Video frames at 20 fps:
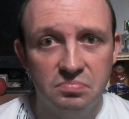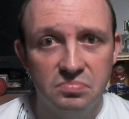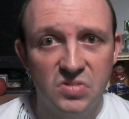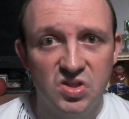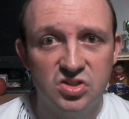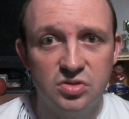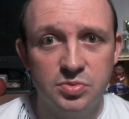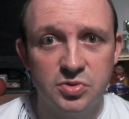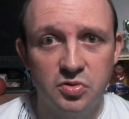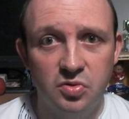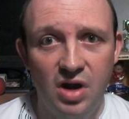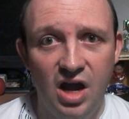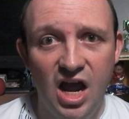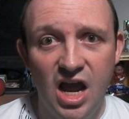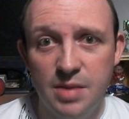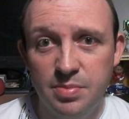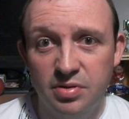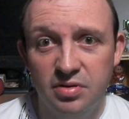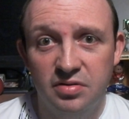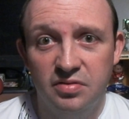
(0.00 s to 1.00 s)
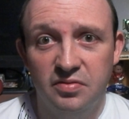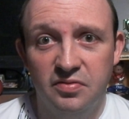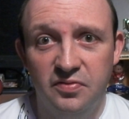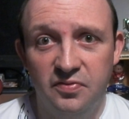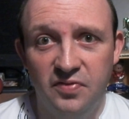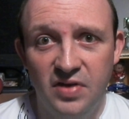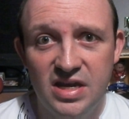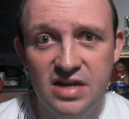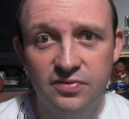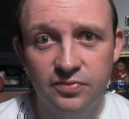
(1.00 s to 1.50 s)
Subscribe,
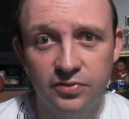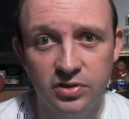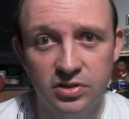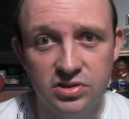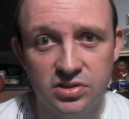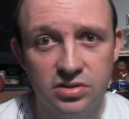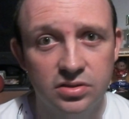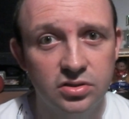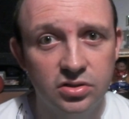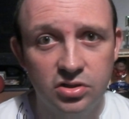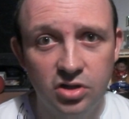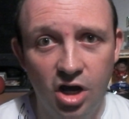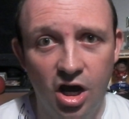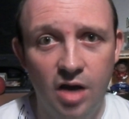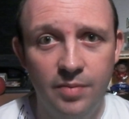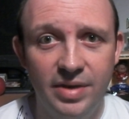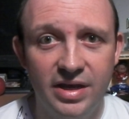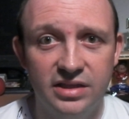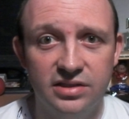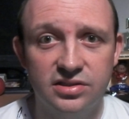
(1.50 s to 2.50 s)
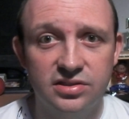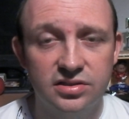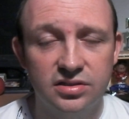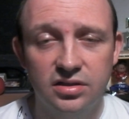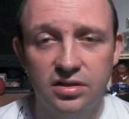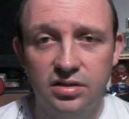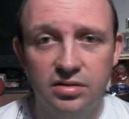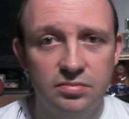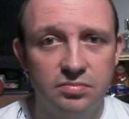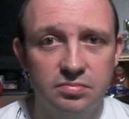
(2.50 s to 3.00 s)
favorite, comment.
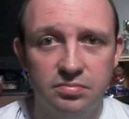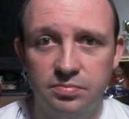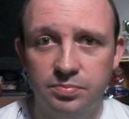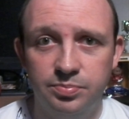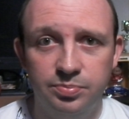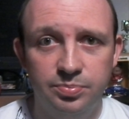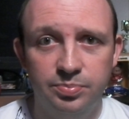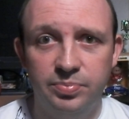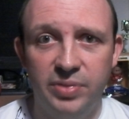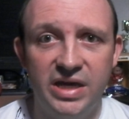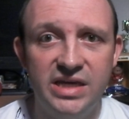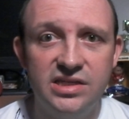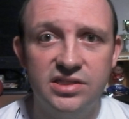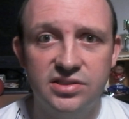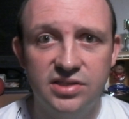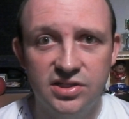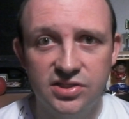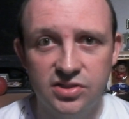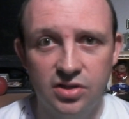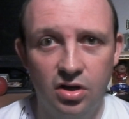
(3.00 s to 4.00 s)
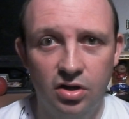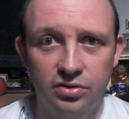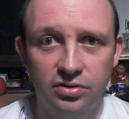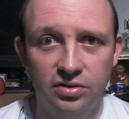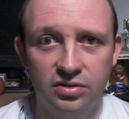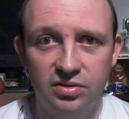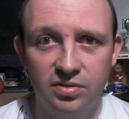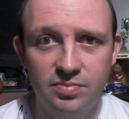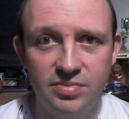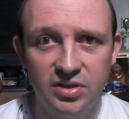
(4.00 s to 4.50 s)
Paste this
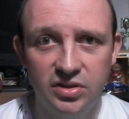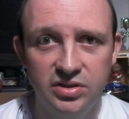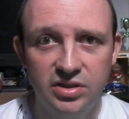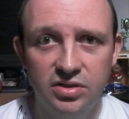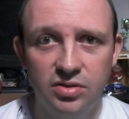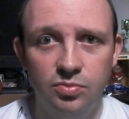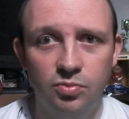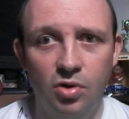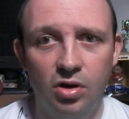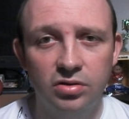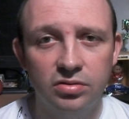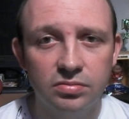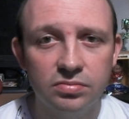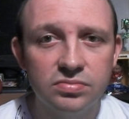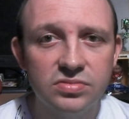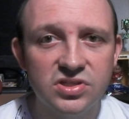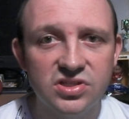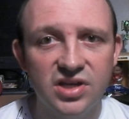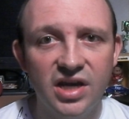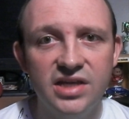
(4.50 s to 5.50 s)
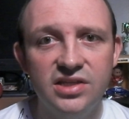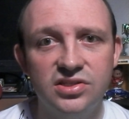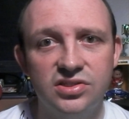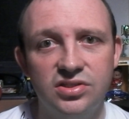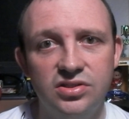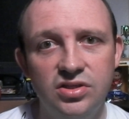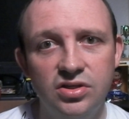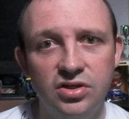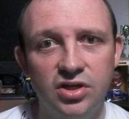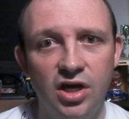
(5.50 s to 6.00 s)
on the million and one sites
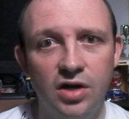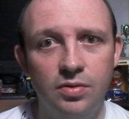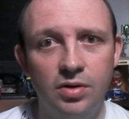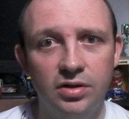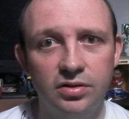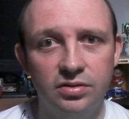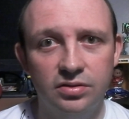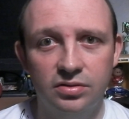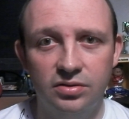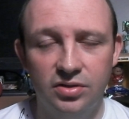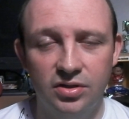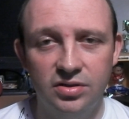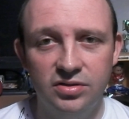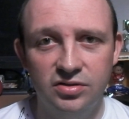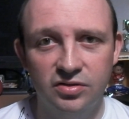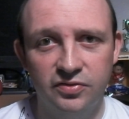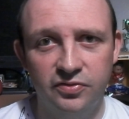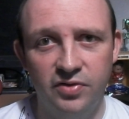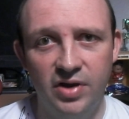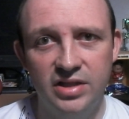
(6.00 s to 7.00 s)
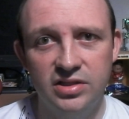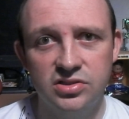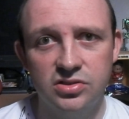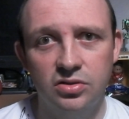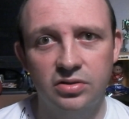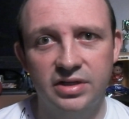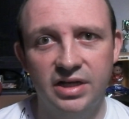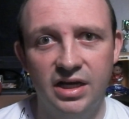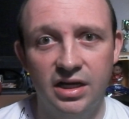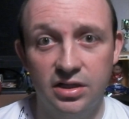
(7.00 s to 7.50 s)
that you go on that your friends
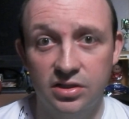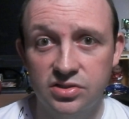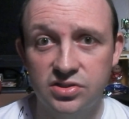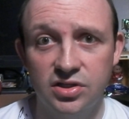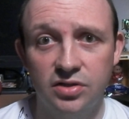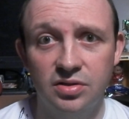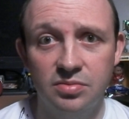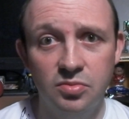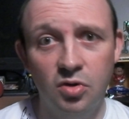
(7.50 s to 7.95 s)
look at so that